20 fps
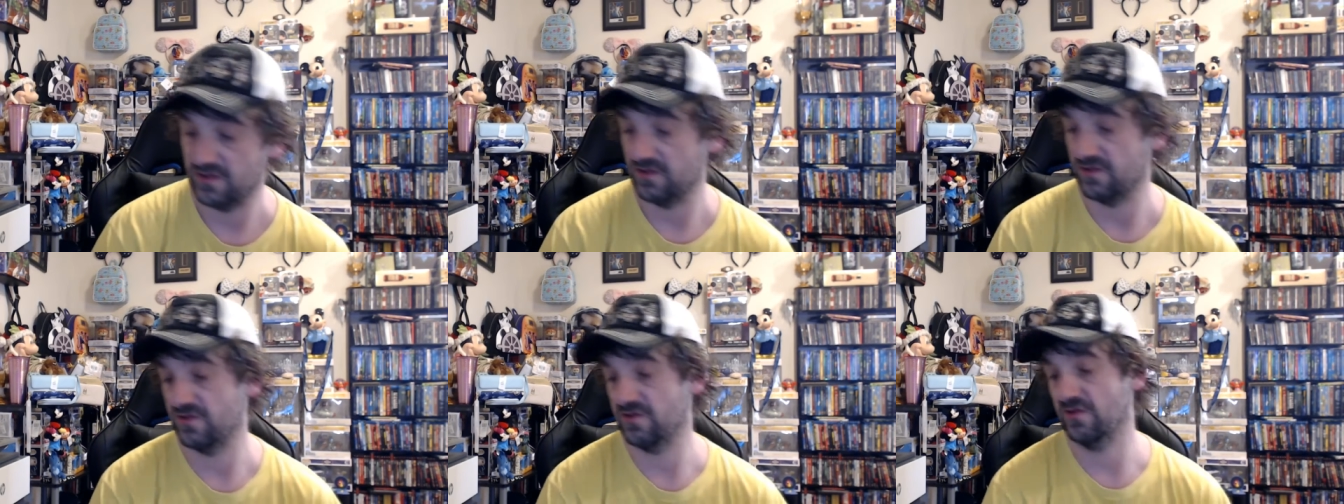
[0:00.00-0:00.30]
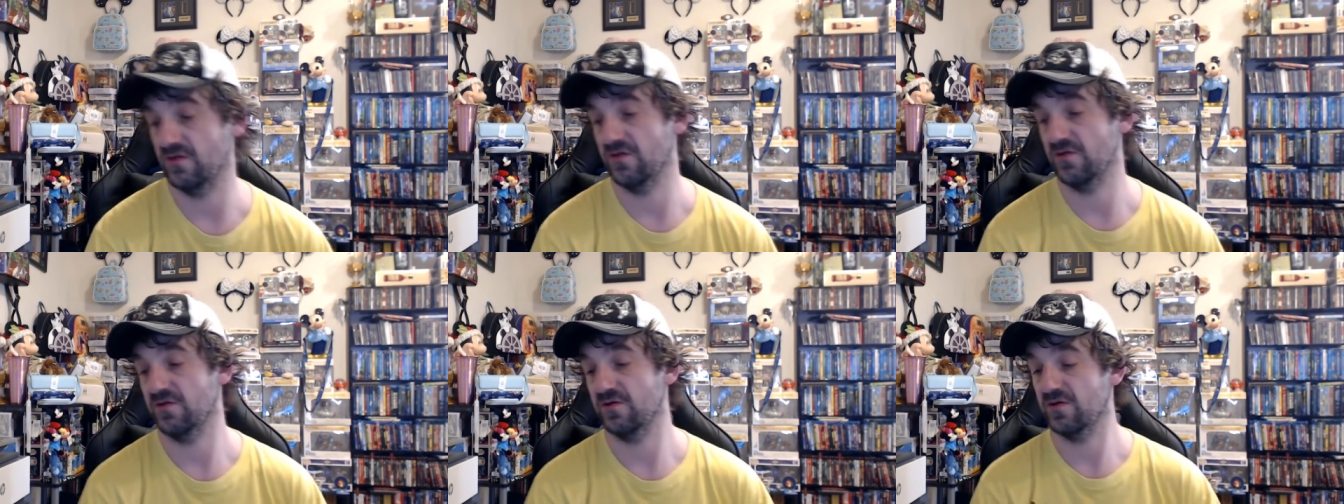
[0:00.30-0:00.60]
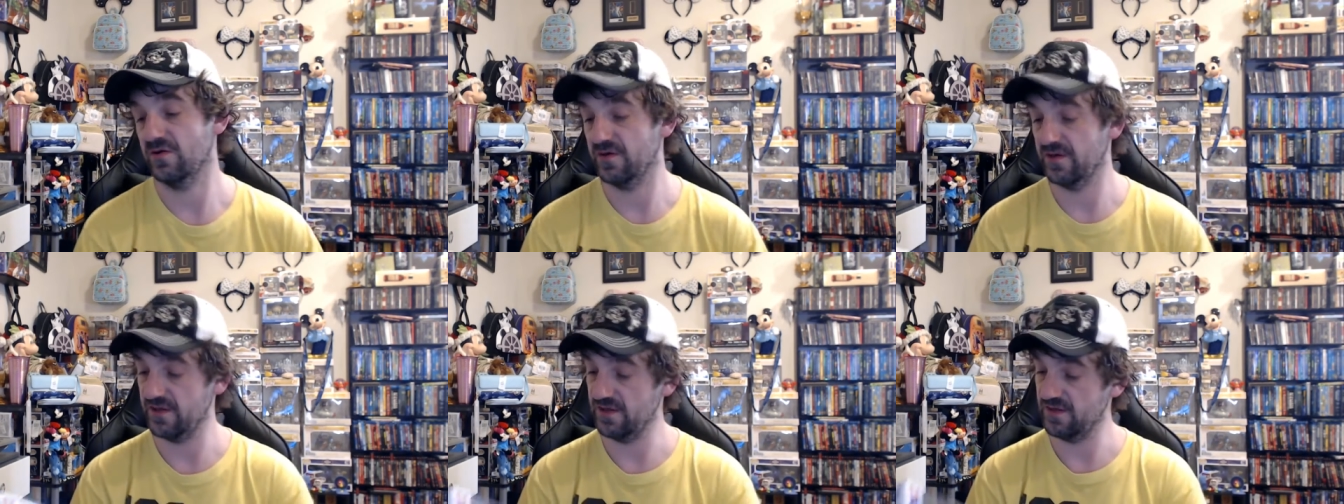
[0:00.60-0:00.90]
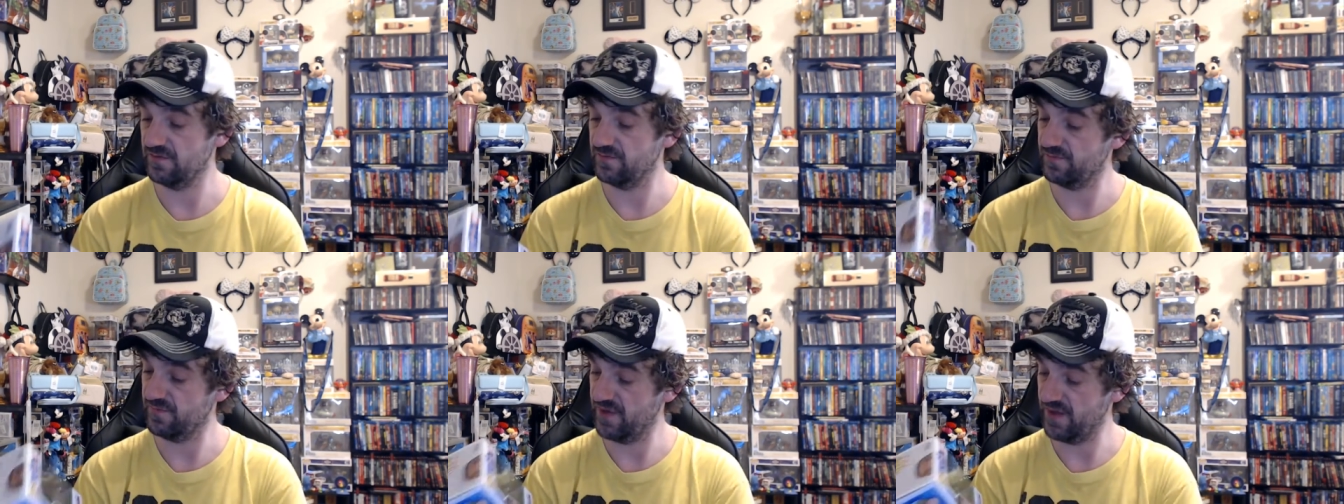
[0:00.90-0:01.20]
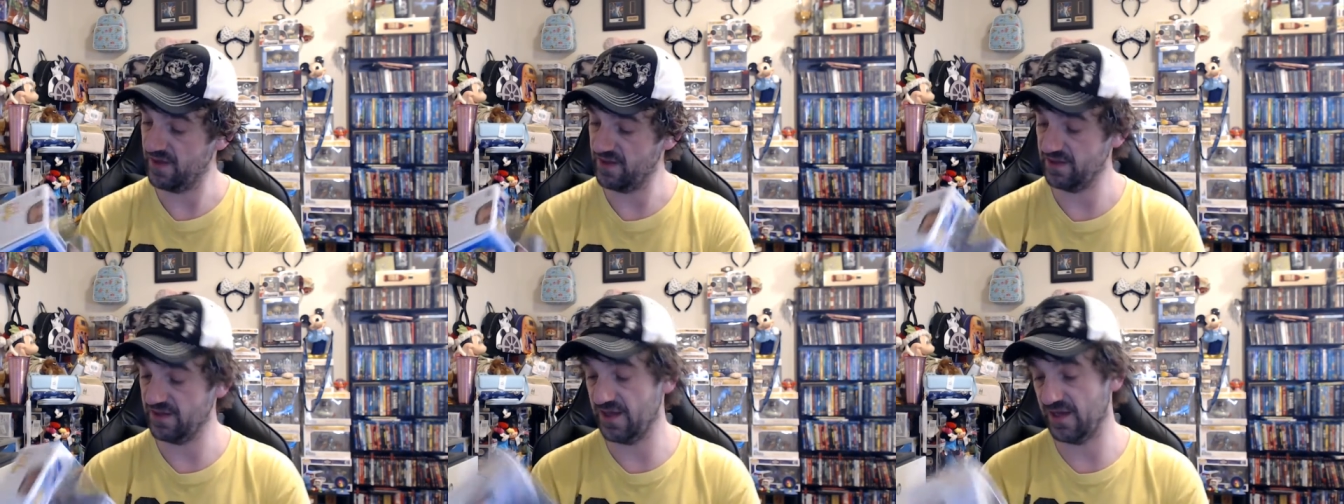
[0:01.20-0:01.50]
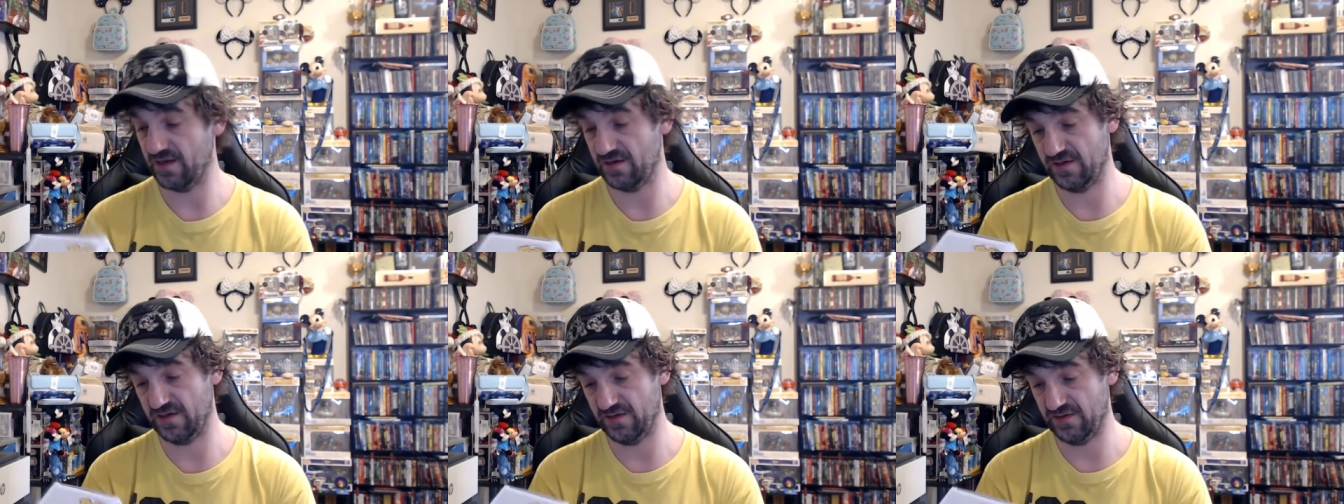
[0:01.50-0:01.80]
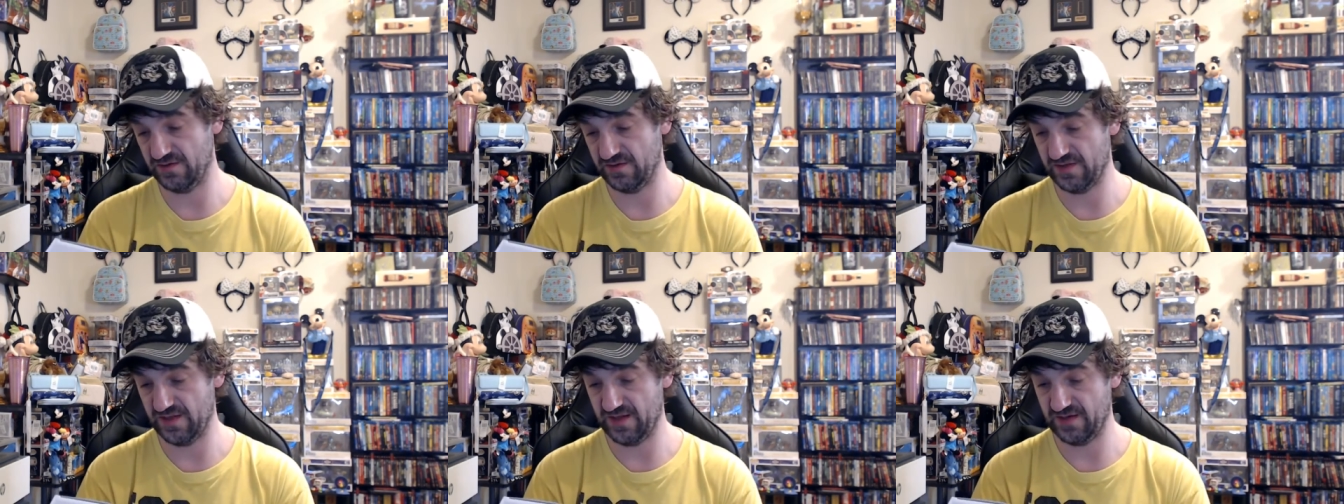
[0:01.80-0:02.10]
So you're going to get
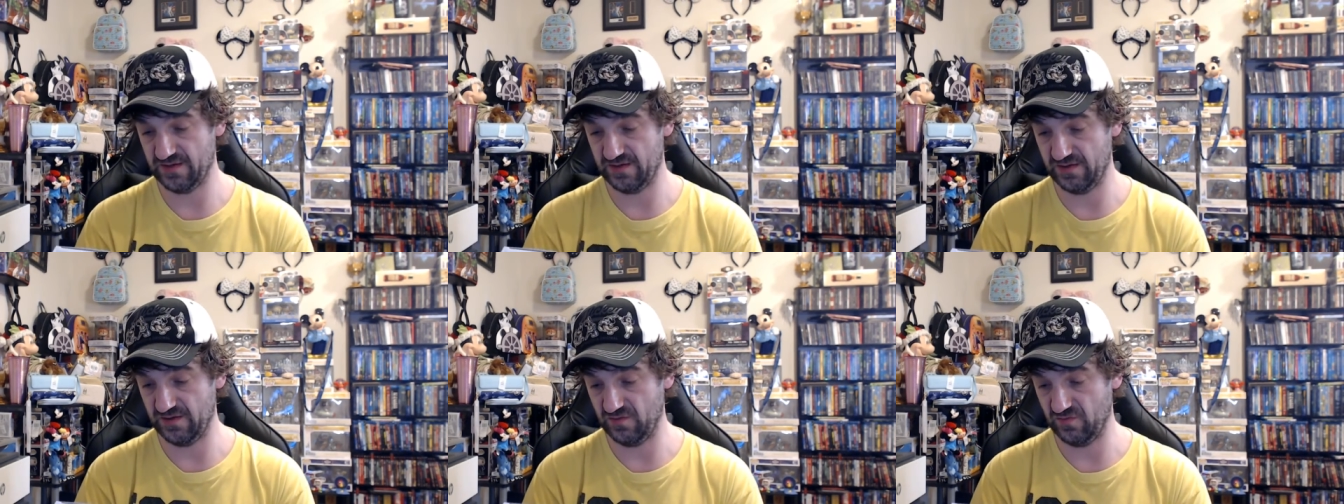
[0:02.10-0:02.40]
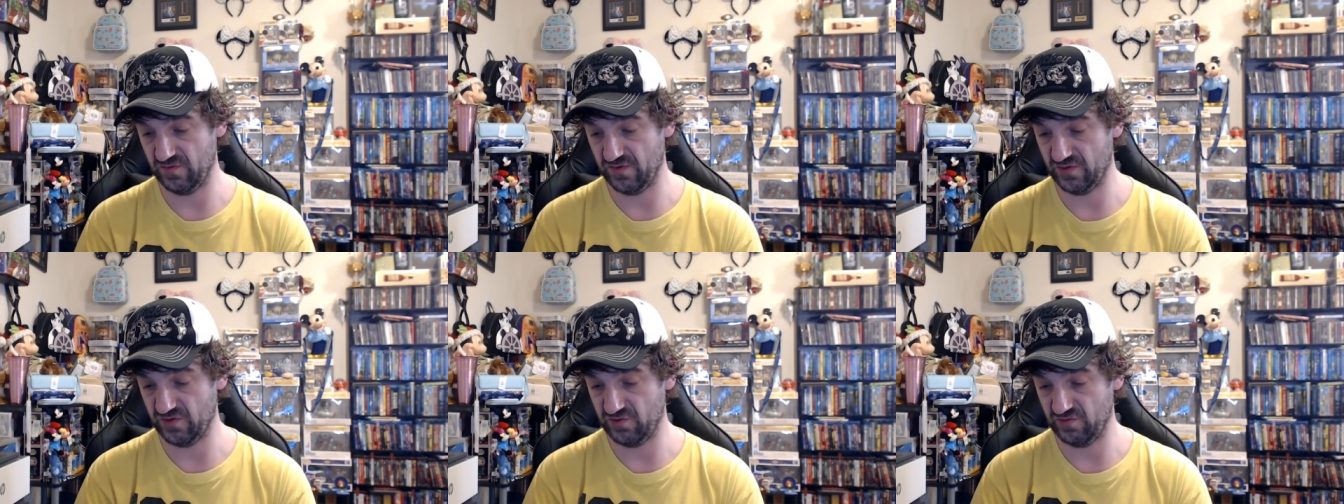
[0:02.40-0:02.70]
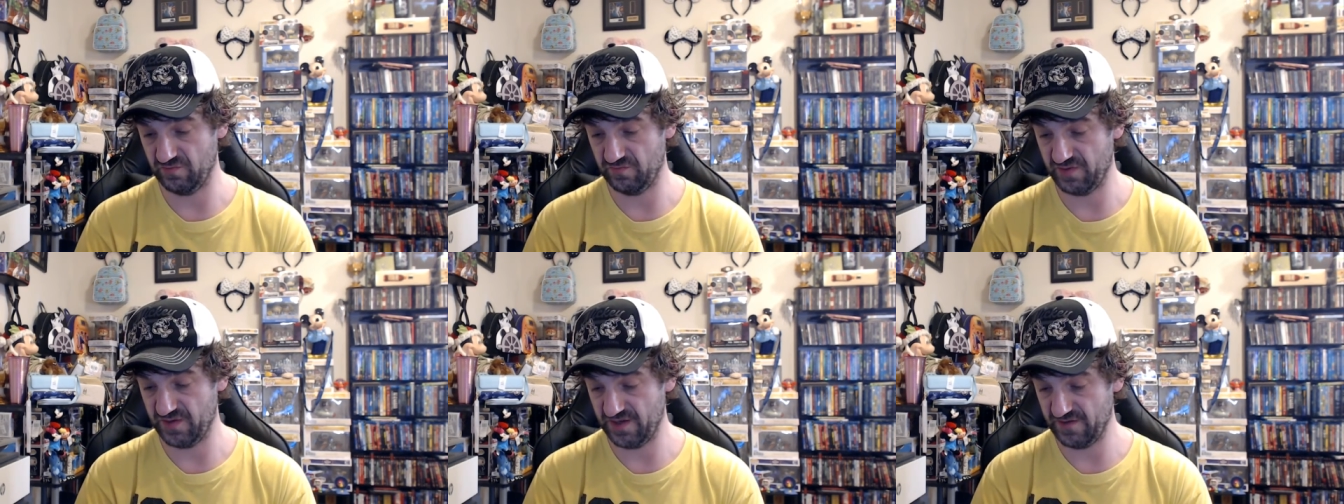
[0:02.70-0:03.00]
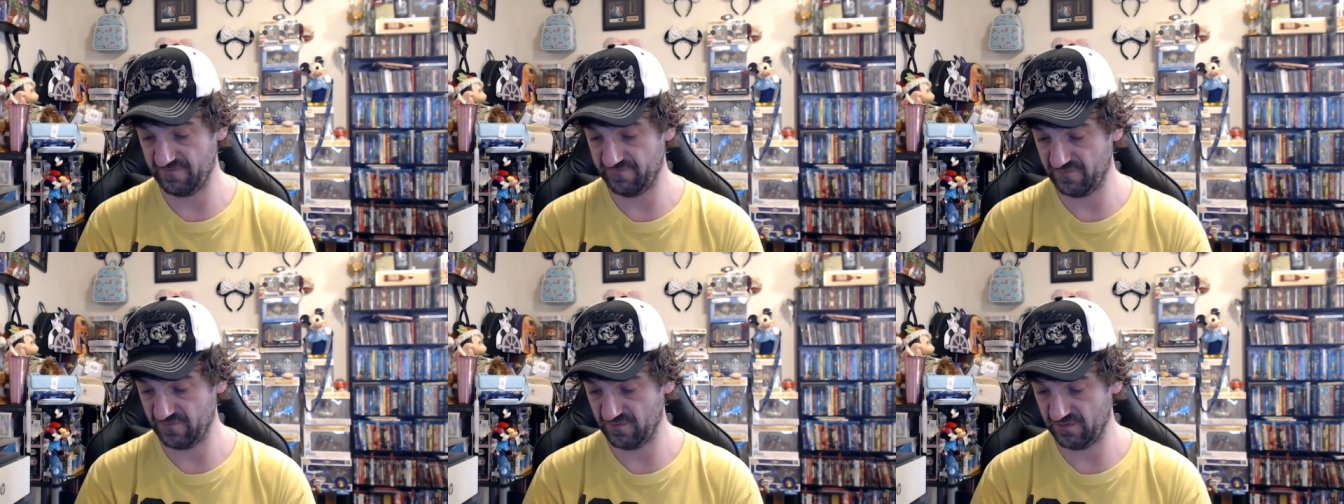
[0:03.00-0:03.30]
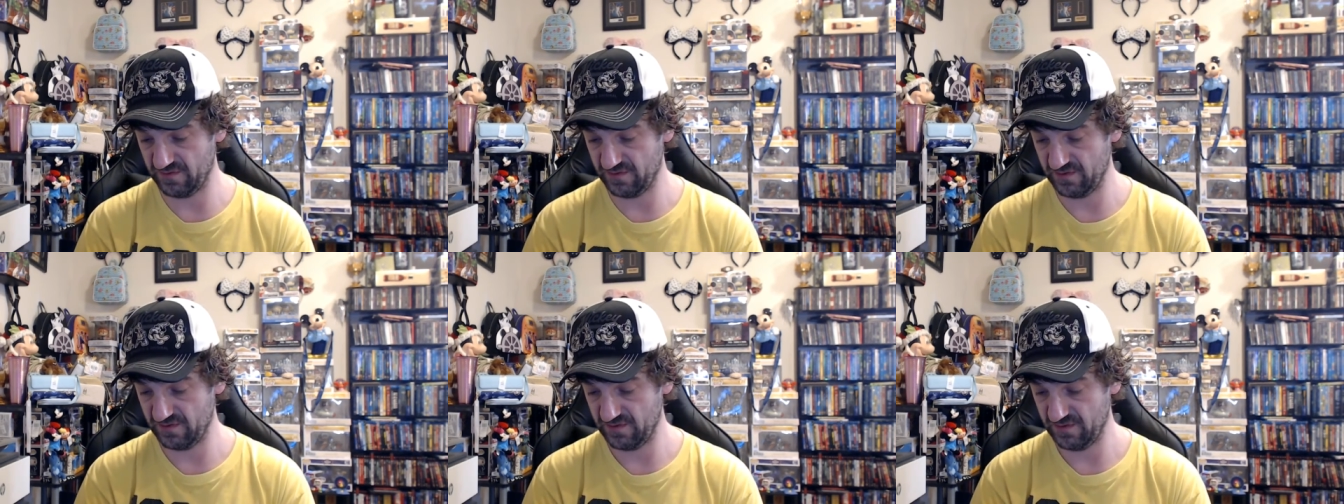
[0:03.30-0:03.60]
exactly what you pay for.